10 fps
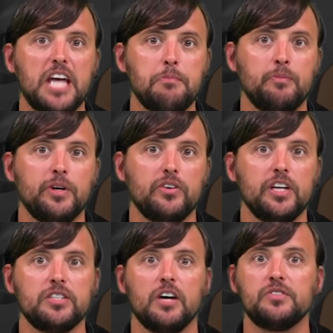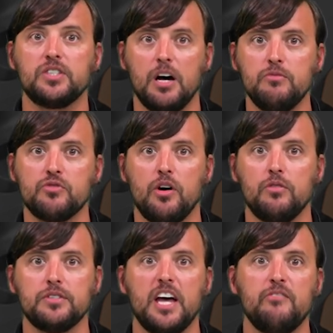capabilities of some
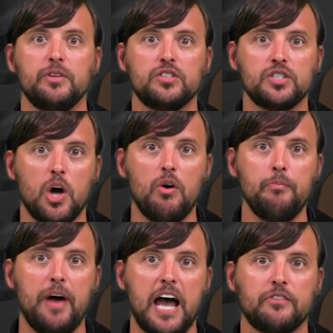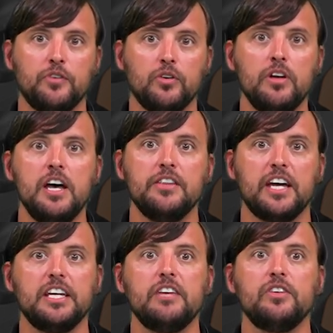drones have been so impactful
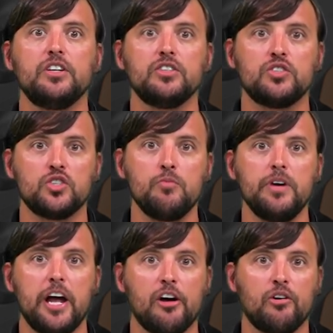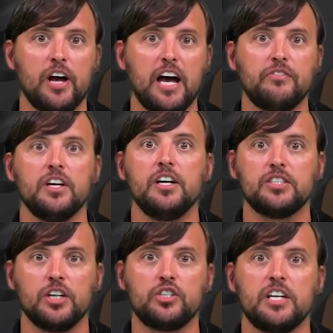that even consumer aircraft,
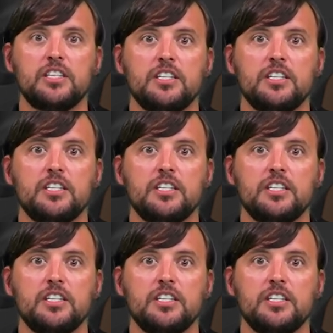such as